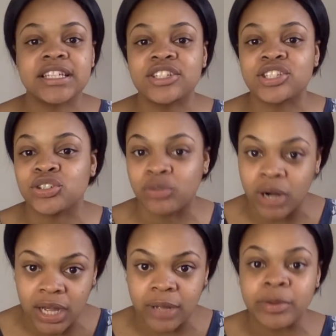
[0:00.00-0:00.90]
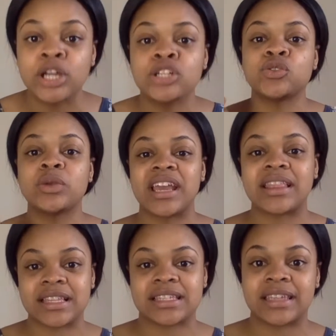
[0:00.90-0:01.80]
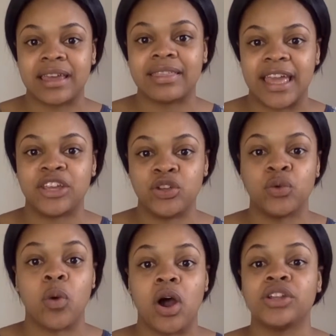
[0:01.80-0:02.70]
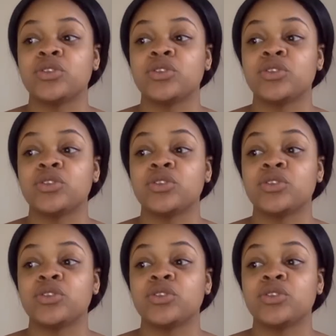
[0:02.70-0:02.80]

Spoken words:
scrub to get the skin that you want.